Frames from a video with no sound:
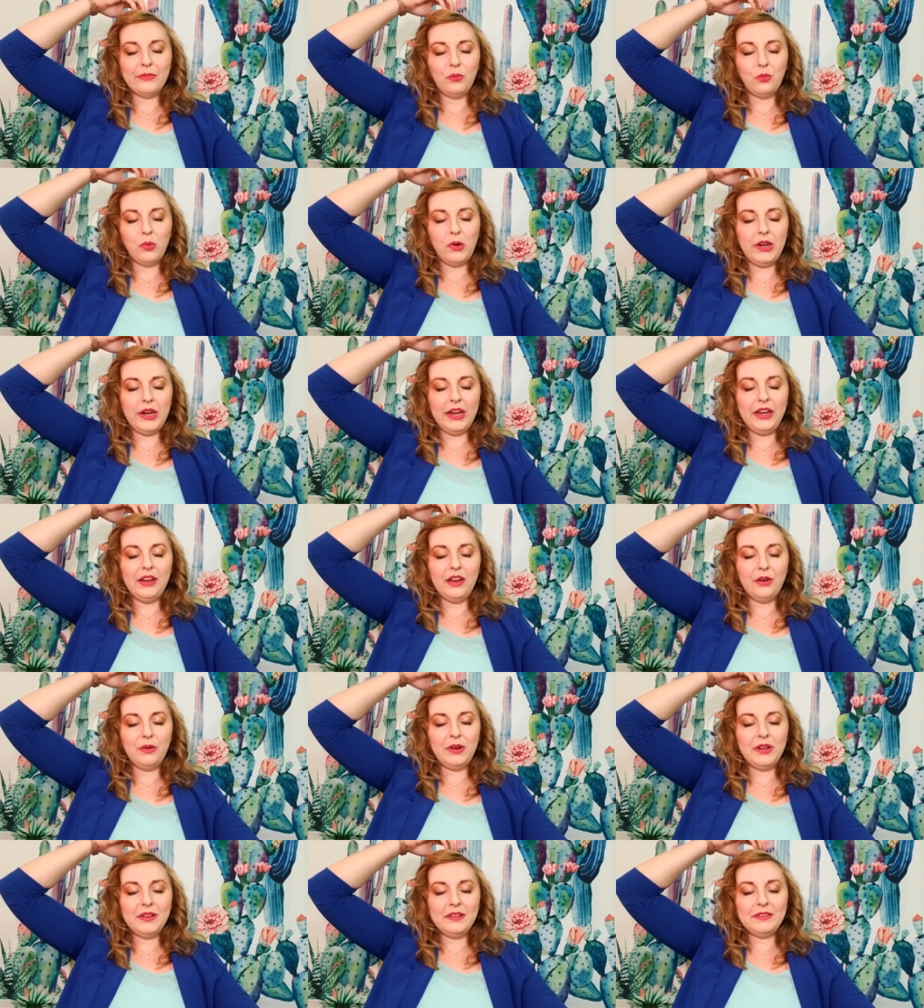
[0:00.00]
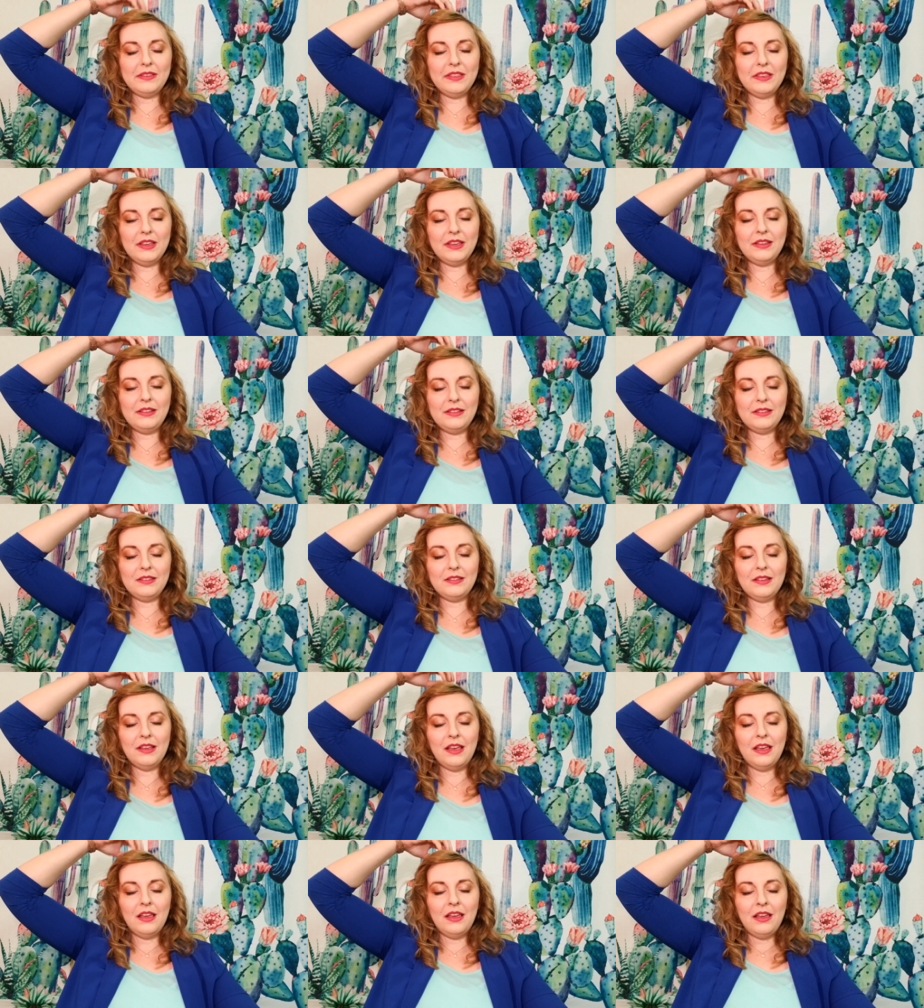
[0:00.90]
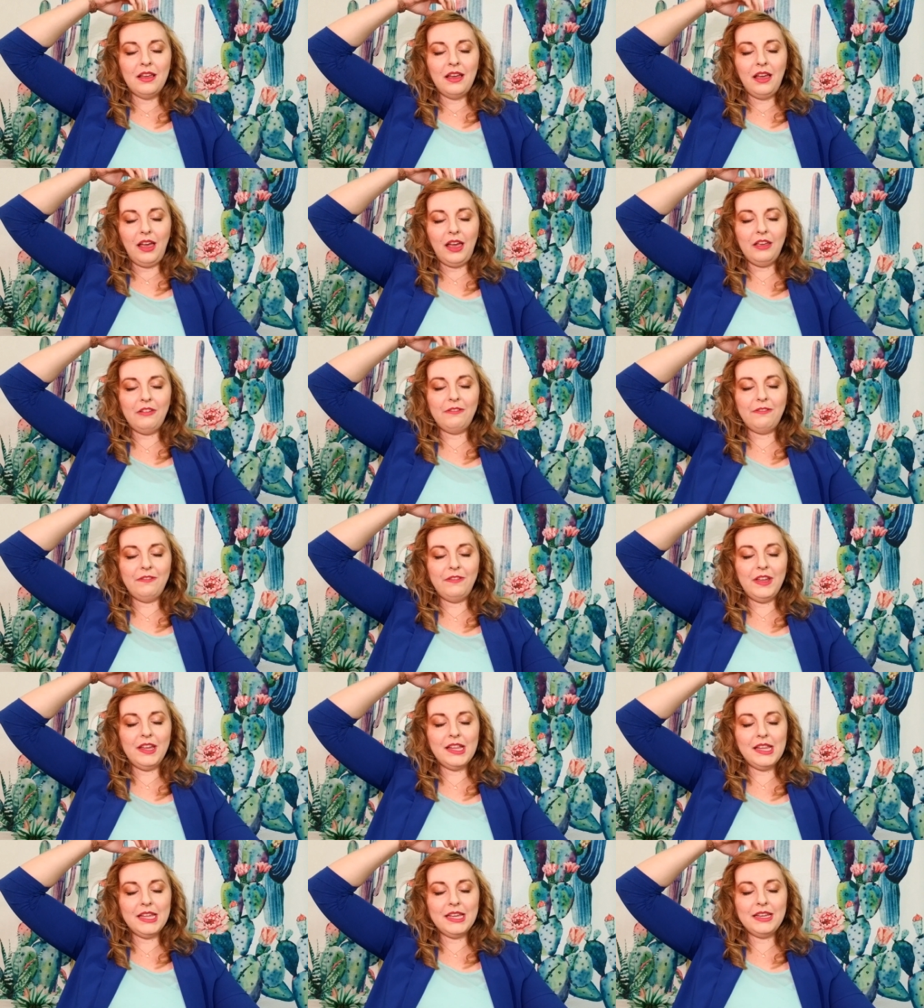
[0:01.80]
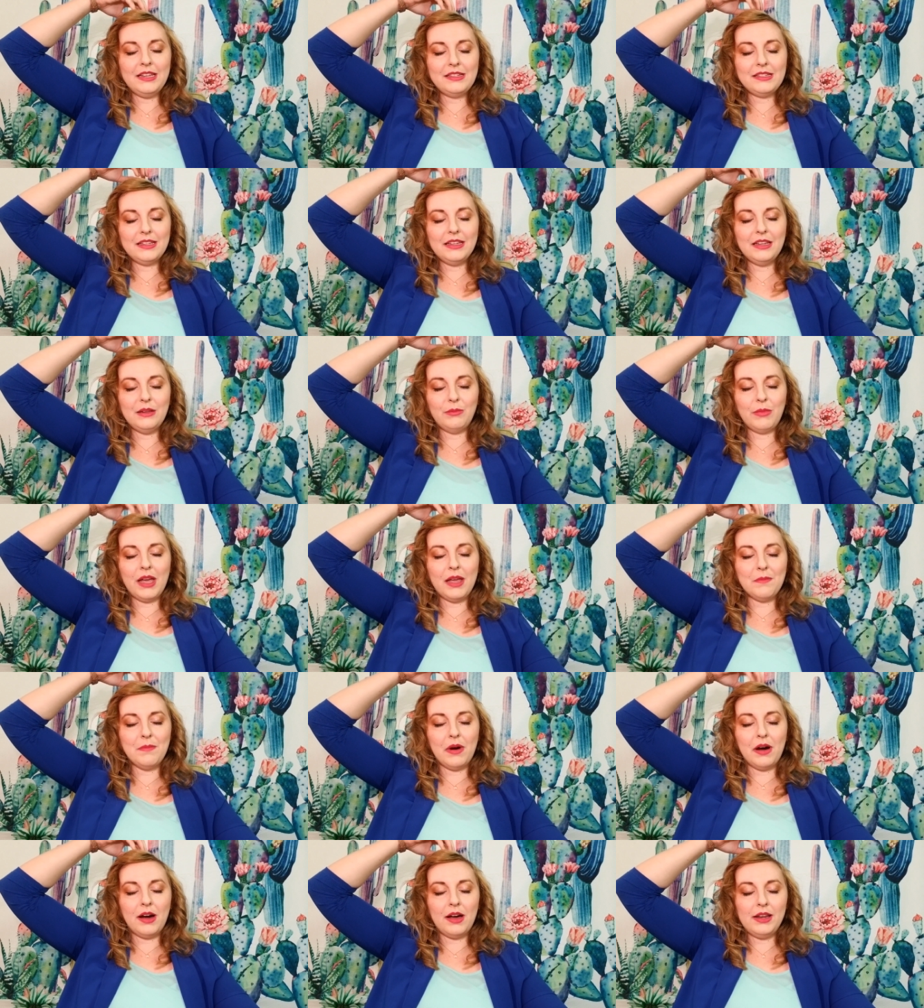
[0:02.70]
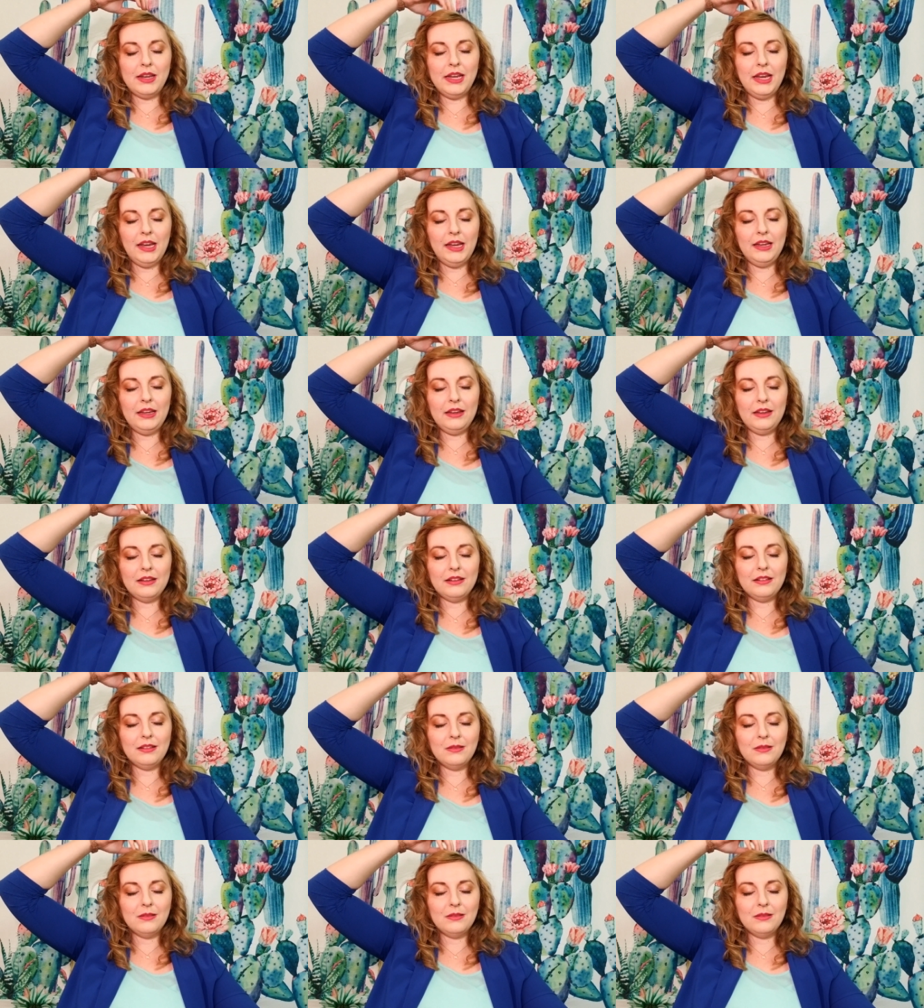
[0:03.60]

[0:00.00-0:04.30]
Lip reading: When I notice this, I feel it in my body.